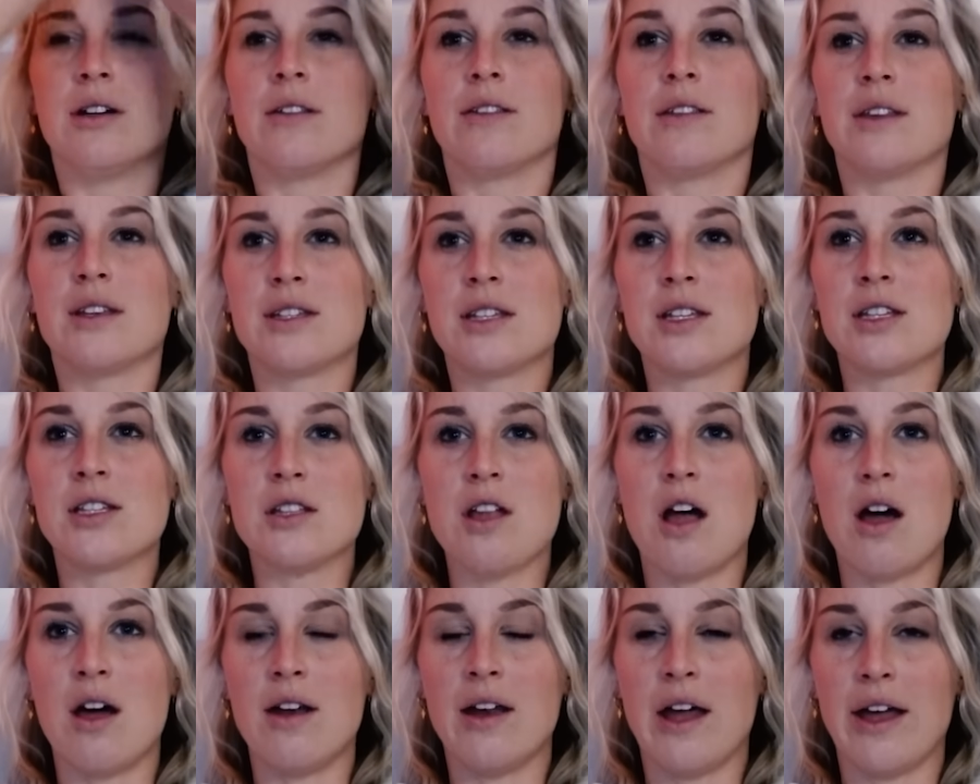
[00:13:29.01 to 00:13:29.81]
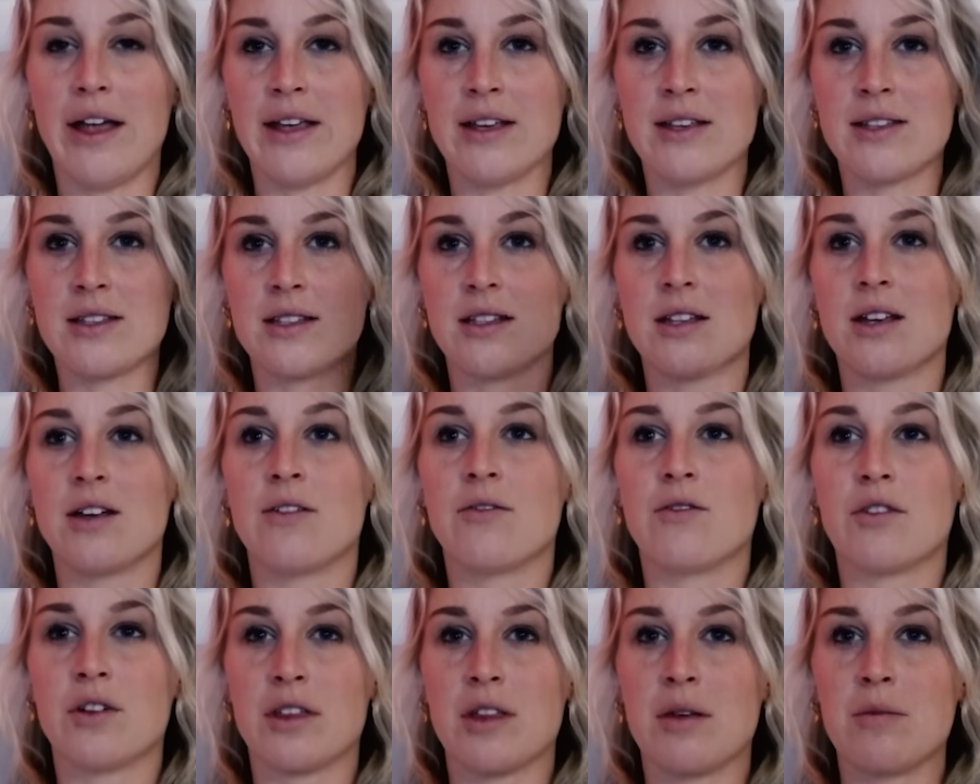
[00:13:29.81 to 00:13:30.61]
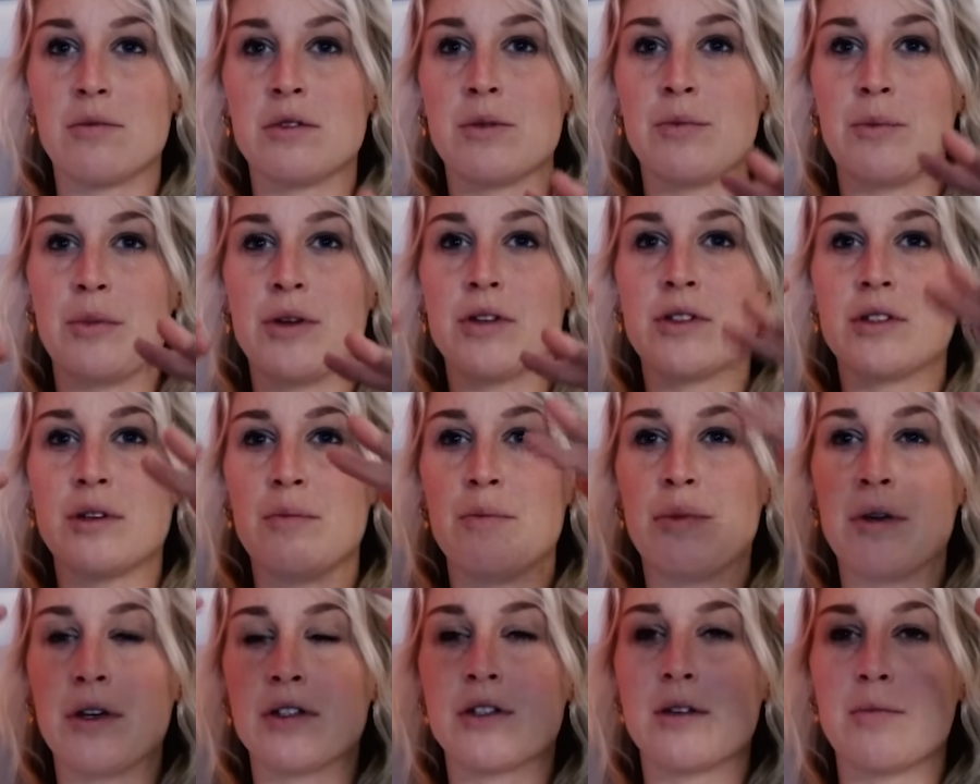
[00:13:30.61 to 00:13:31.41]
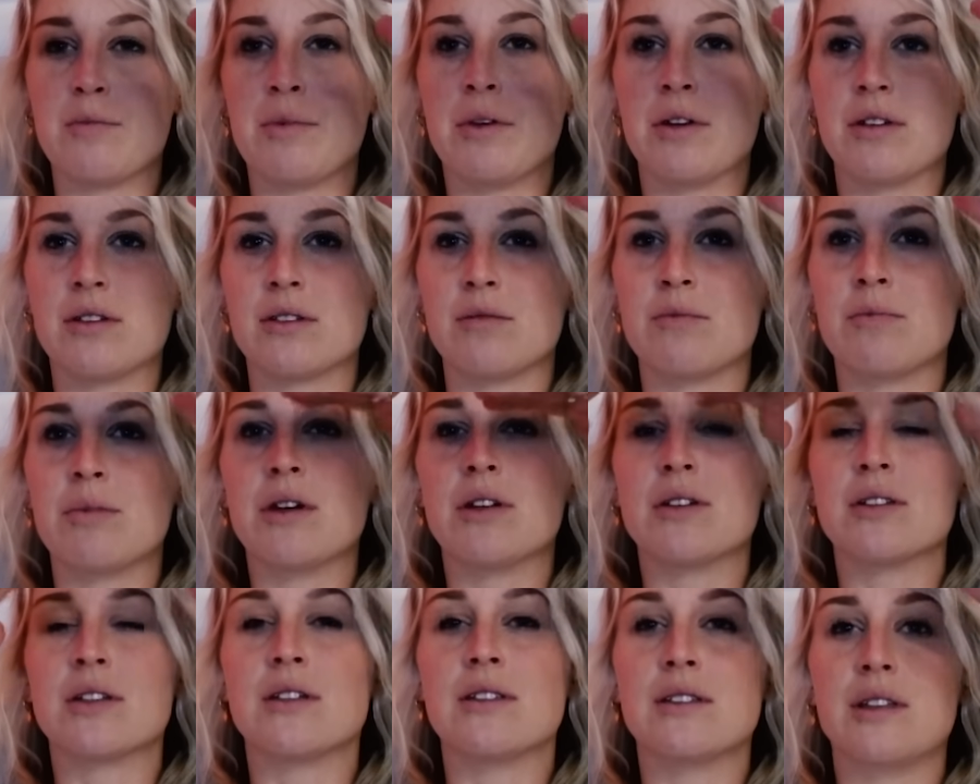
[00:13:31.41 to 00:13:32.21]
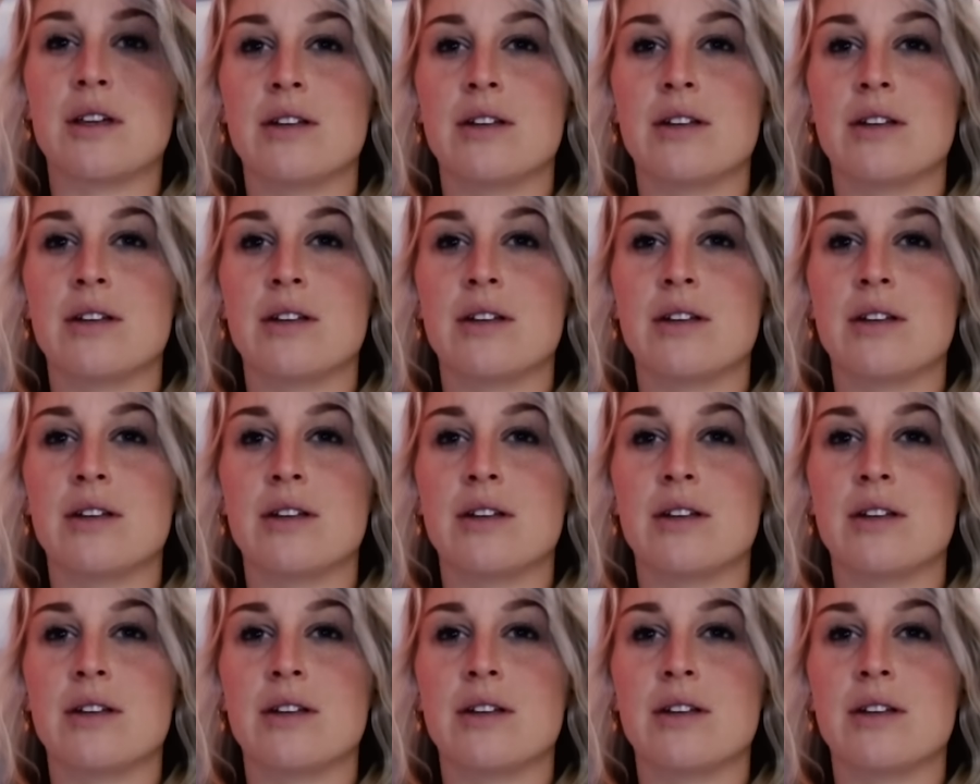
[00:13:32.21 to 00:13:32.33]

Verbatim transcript: This is not nice for them to build and build and build and build and